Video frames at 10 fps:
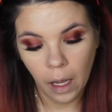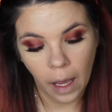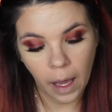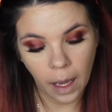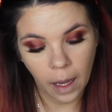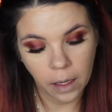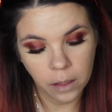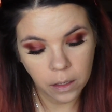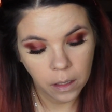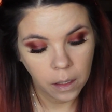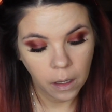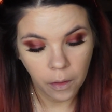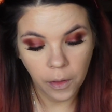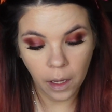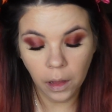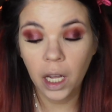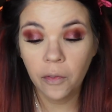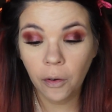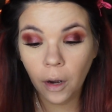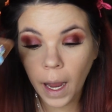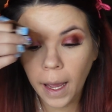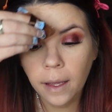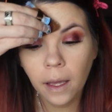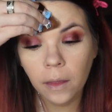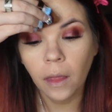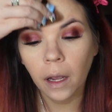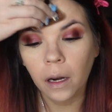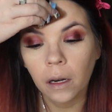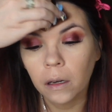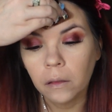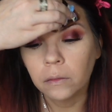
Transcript: And they leave her hanging there